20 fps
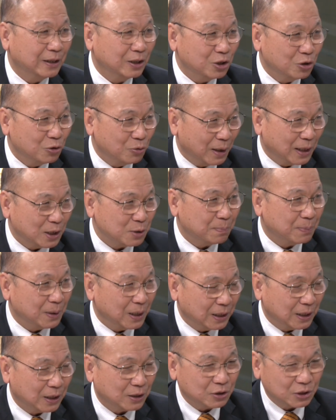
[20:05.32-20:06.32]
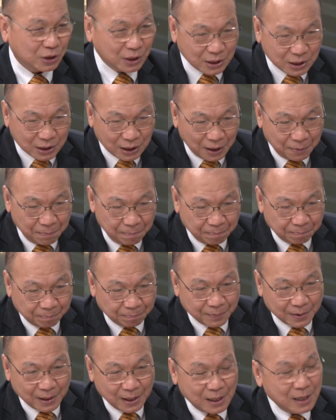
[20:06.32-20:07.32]
the US political system,
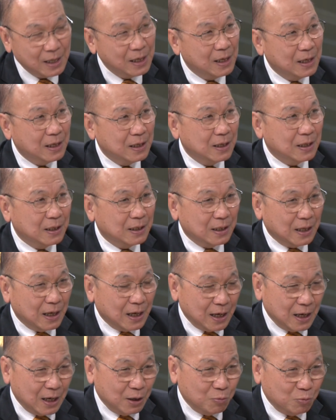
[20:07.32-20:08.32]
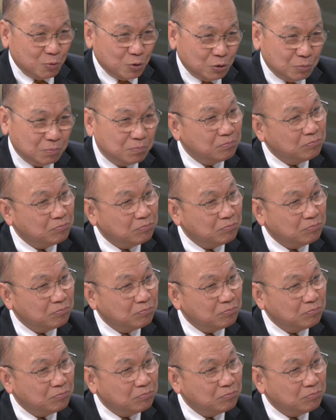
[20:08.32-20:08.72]
they would